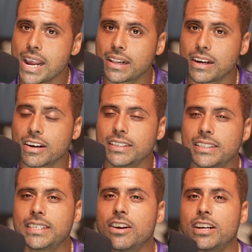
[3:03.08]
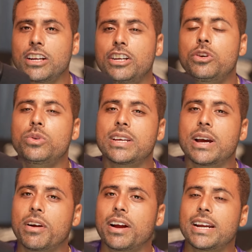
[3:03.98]
considering the news that
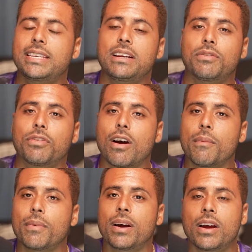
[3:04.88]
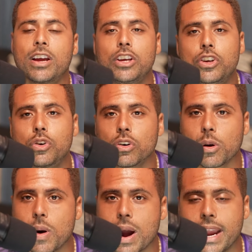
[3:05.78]
we're getting from
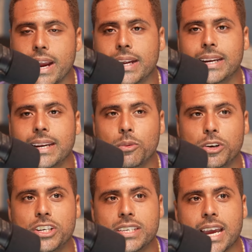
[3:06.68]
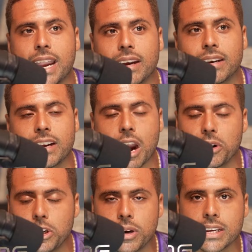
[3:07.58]
Uruguay, which is that Darwin
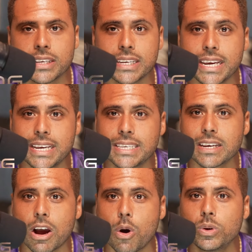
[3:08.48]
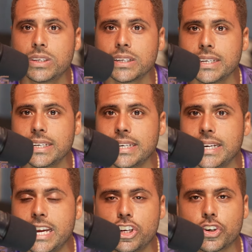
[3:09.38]
Nunez is out,
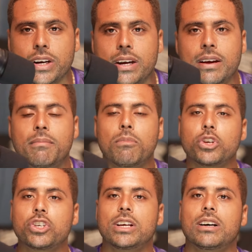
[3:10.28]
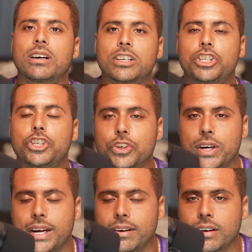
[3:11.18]
injury, muscular
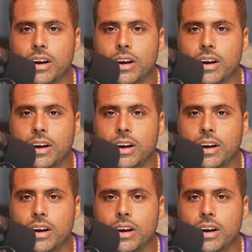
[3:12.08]
strain.